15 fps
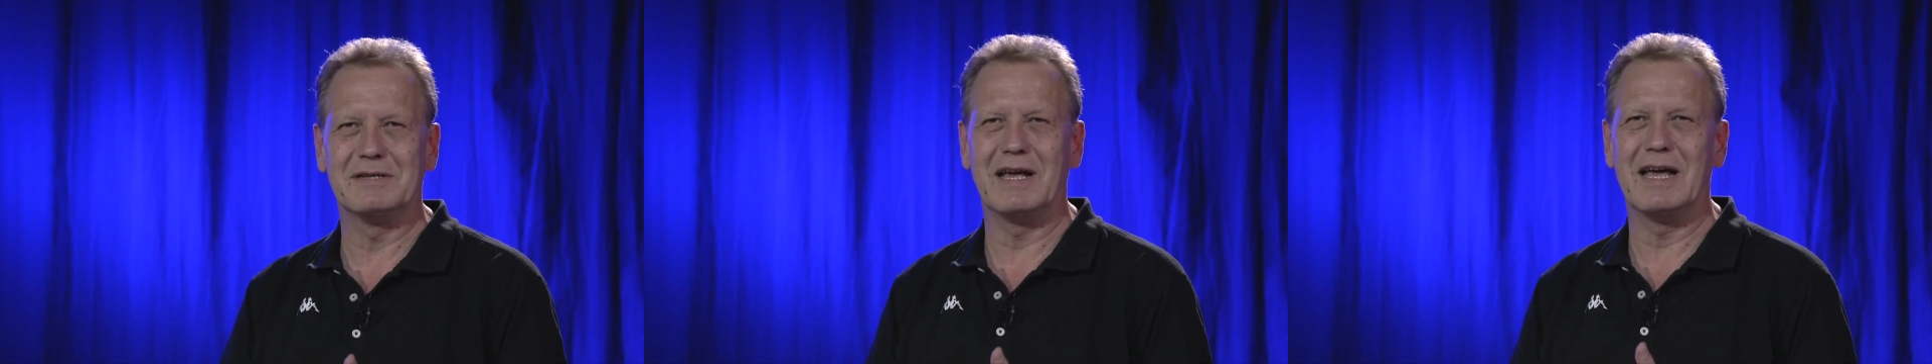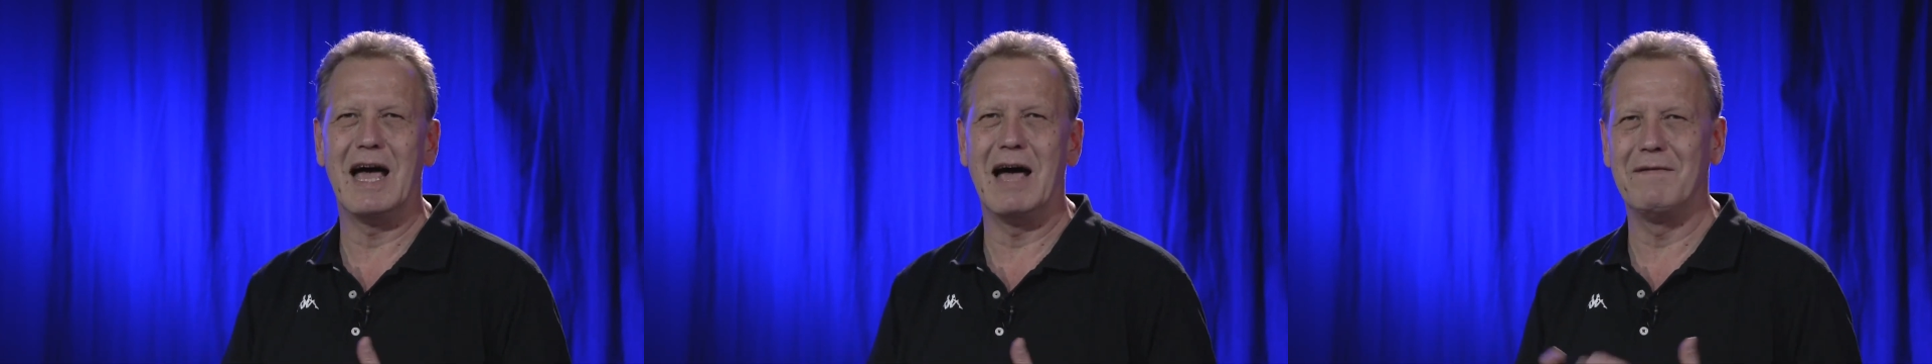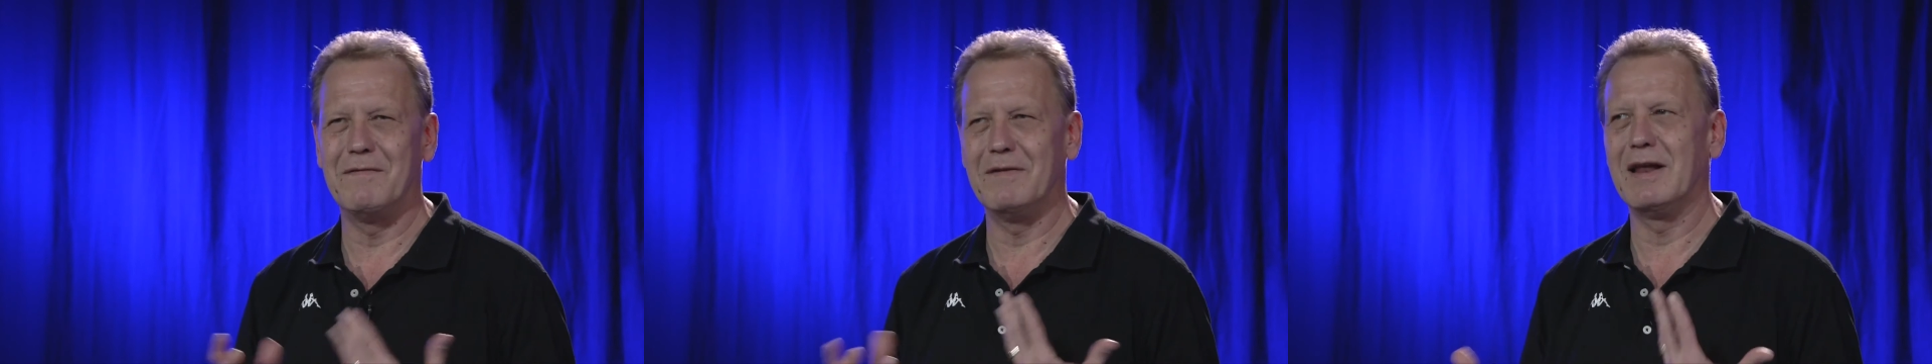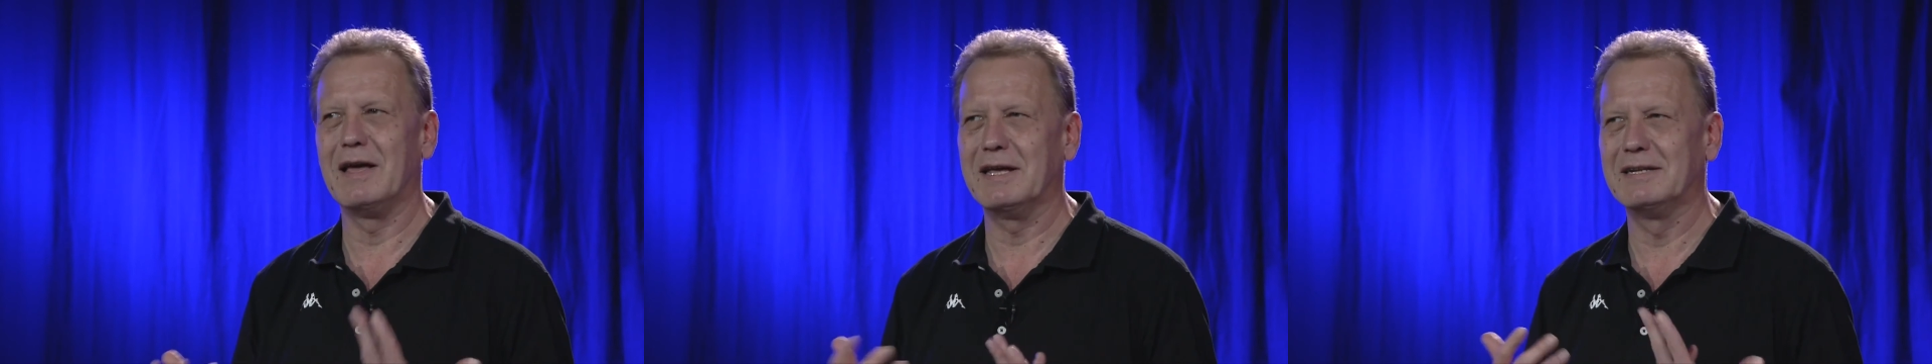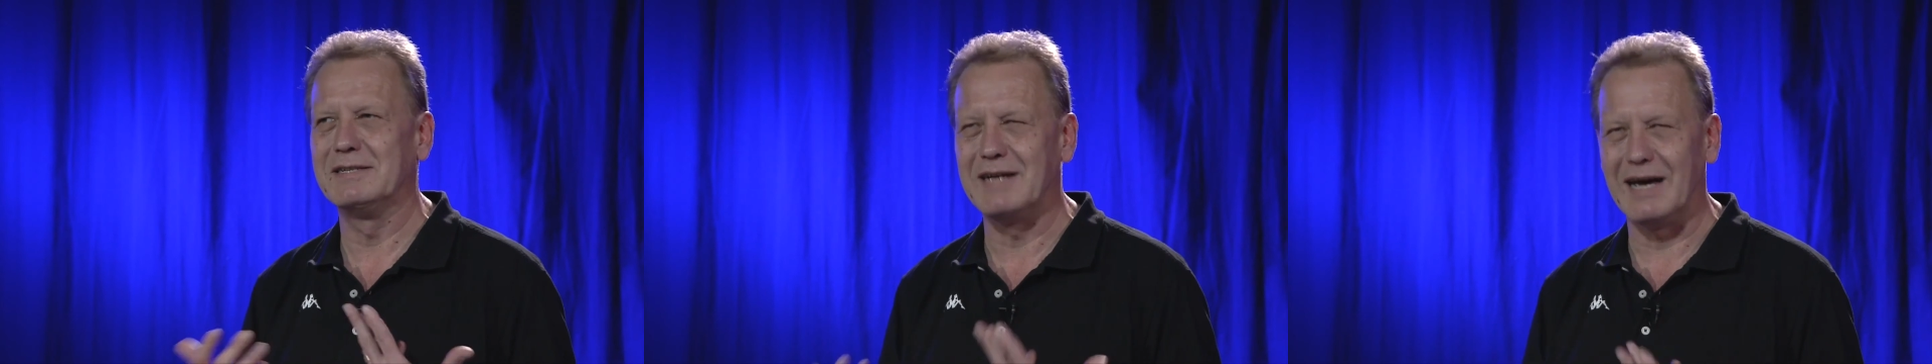I have
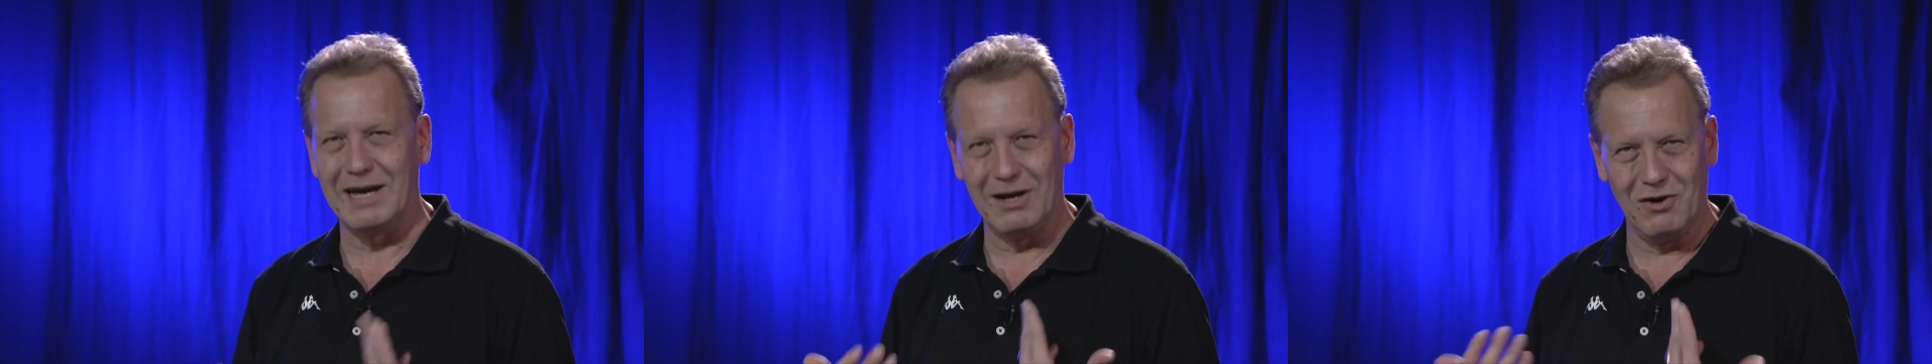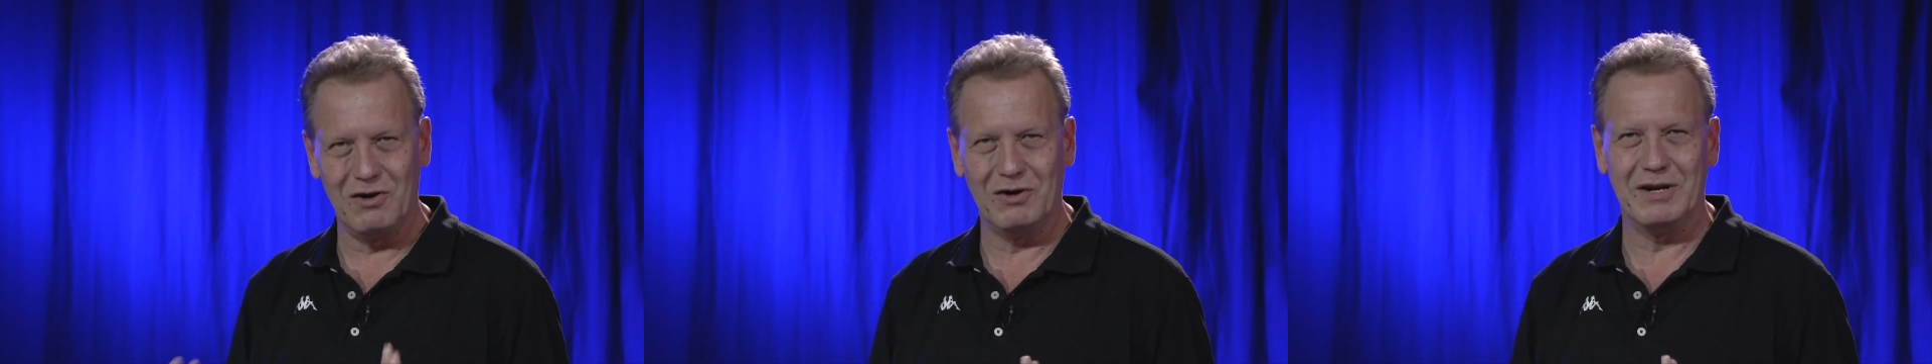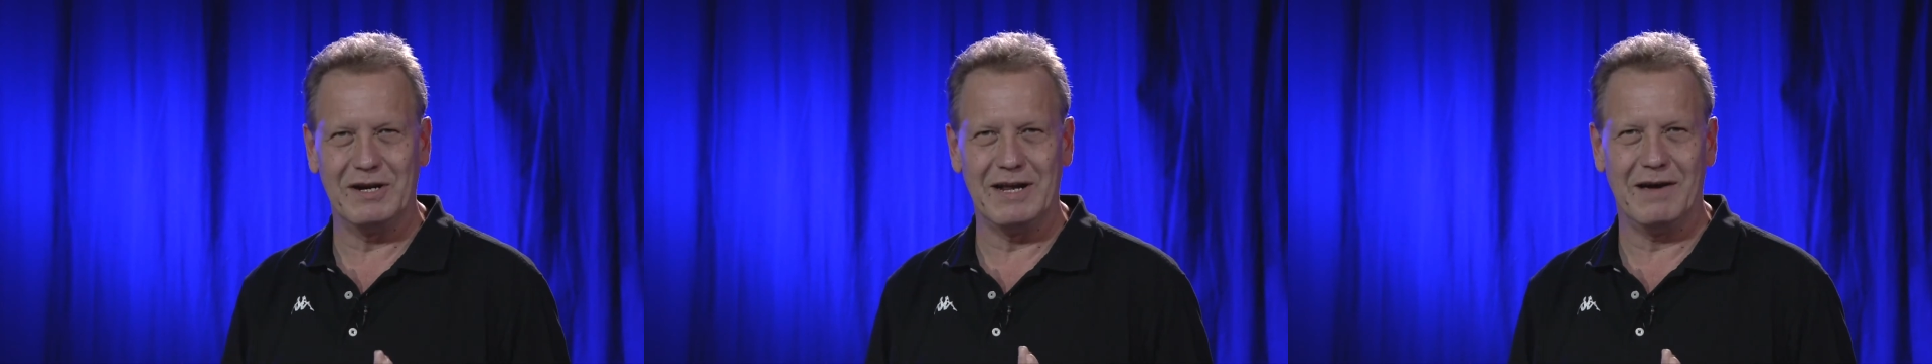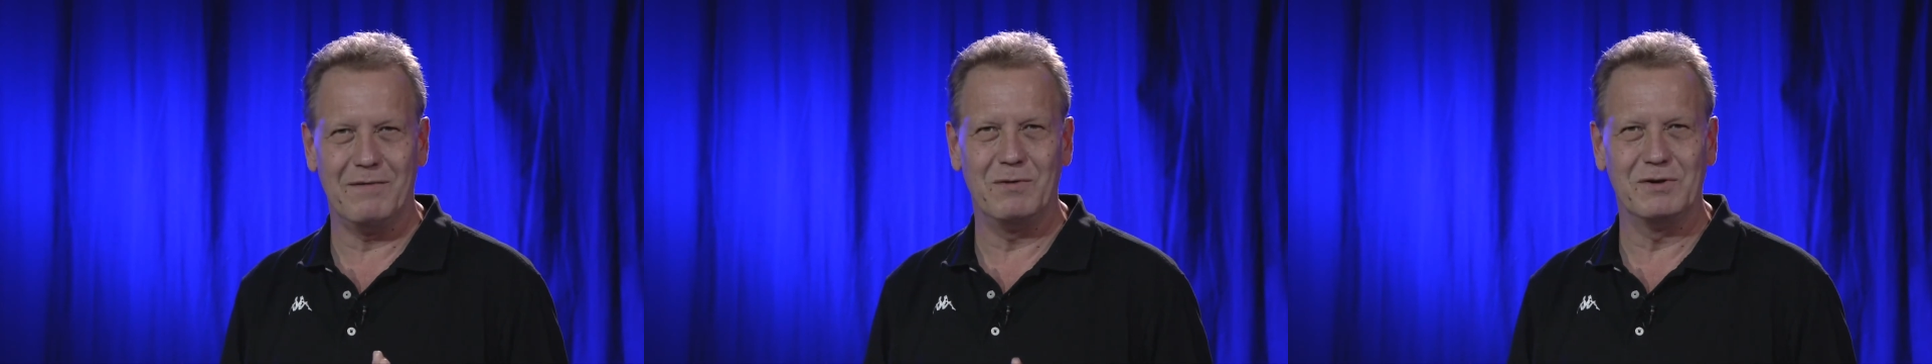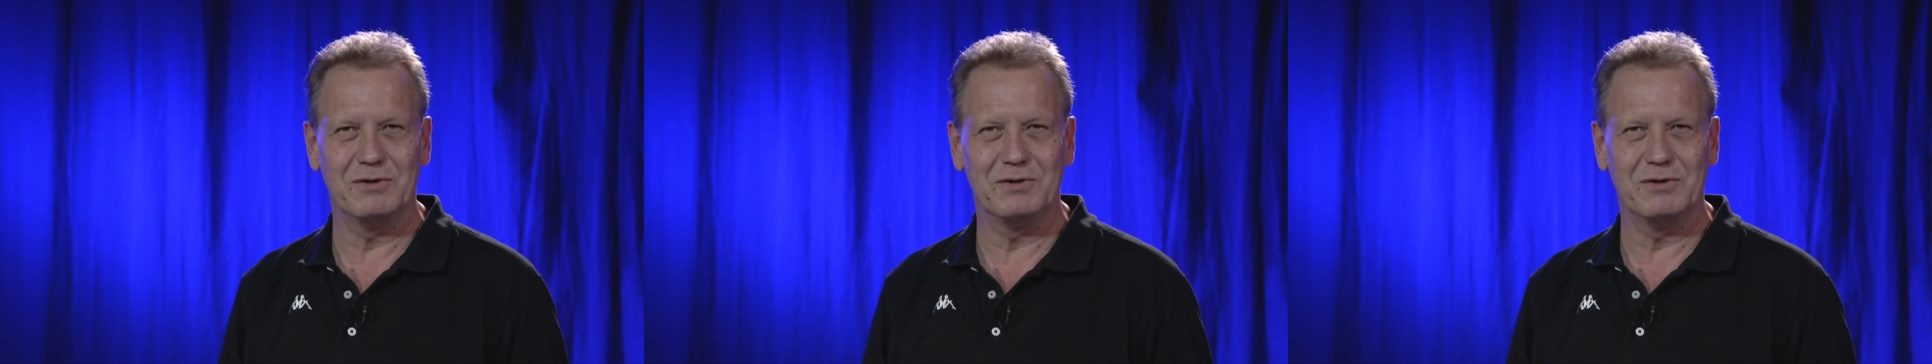a dialogue that I want